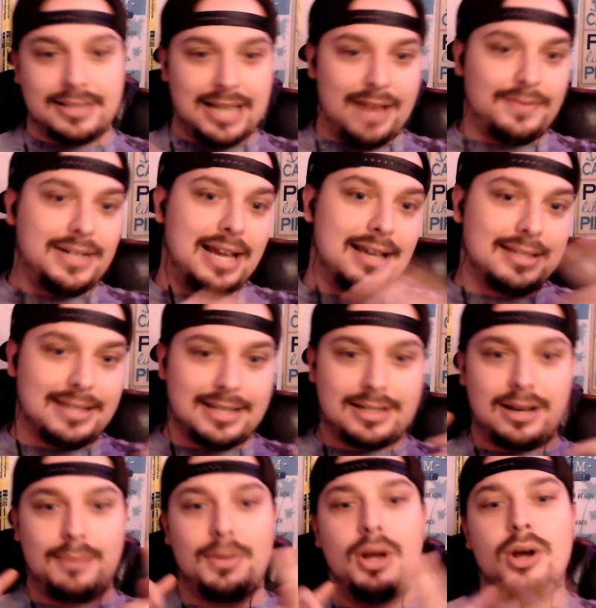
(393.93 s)
The FTS
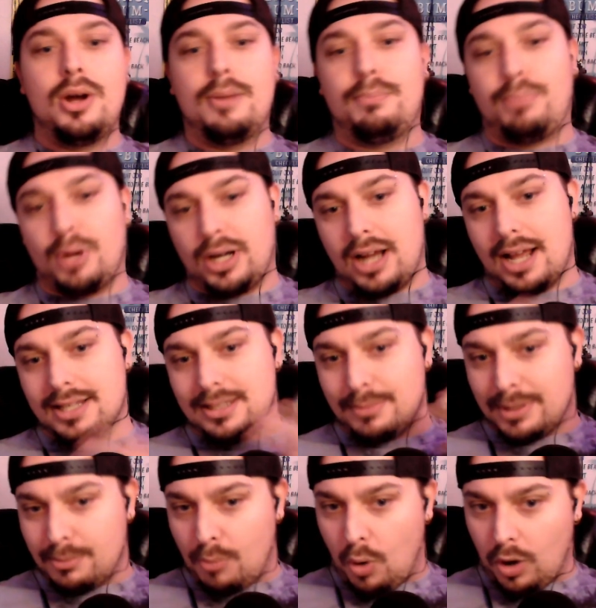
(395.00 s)
system, putting on some of
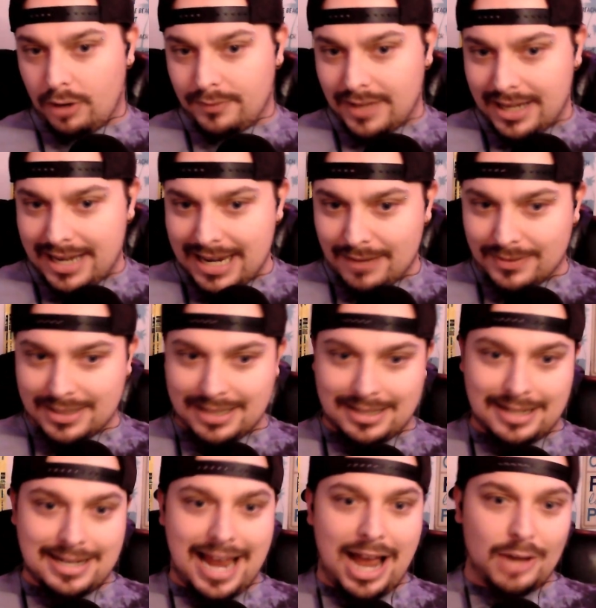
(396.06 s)
the more of the
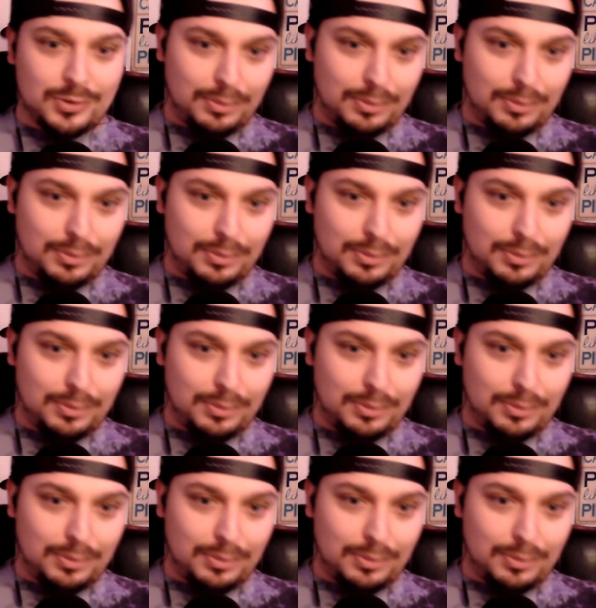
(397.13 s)
heat-resistant tiles,